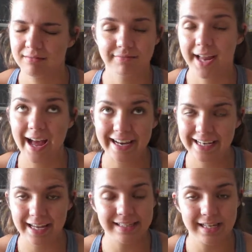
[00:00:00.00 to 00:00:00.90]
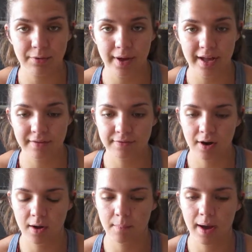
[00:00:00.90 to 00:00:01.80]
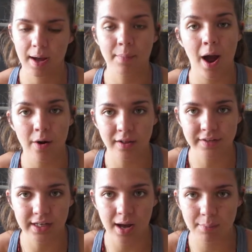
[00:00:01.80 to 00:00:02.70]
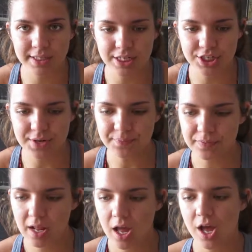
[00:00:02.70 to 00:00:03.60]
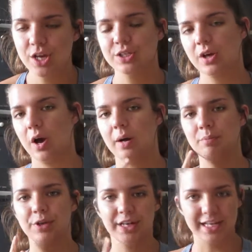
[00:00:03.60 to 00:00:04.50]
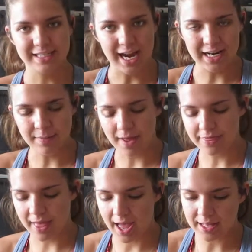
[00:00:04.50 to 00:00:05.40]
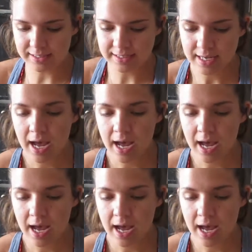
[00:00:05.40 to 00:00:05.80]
nine days away from my powerlifting competition. So I'm pretty excited about that.